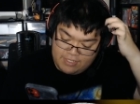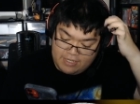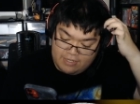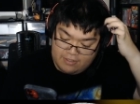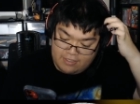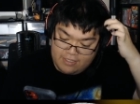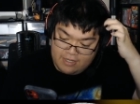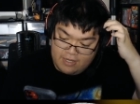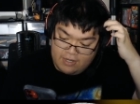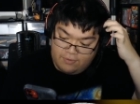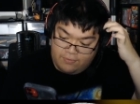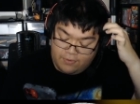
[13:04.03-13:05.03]
out
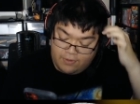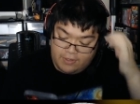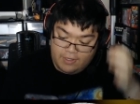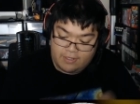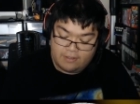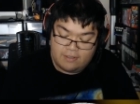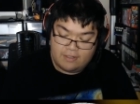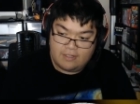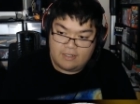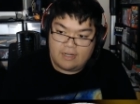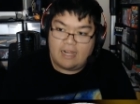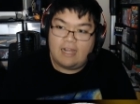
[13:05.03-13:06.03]
for...
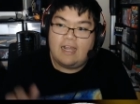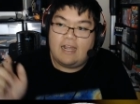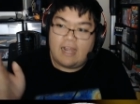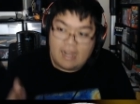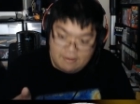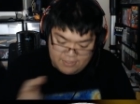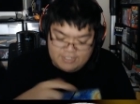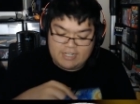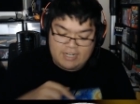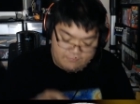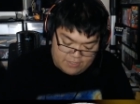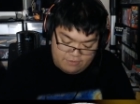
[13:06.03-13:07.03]
I'm switching
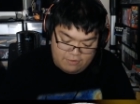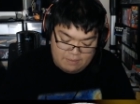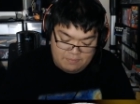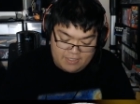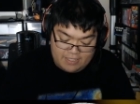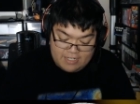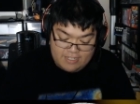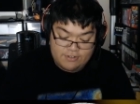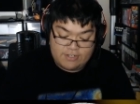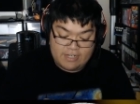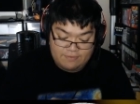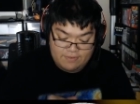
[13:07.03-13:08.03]
out for Swampert, they're
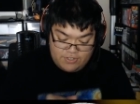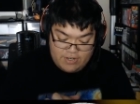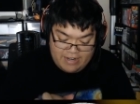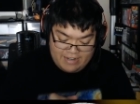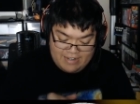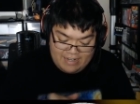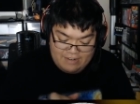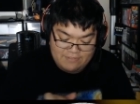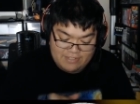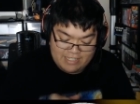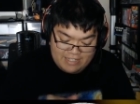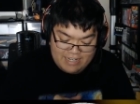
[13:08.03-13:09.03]
switching out for Dragonite, I'm sorry.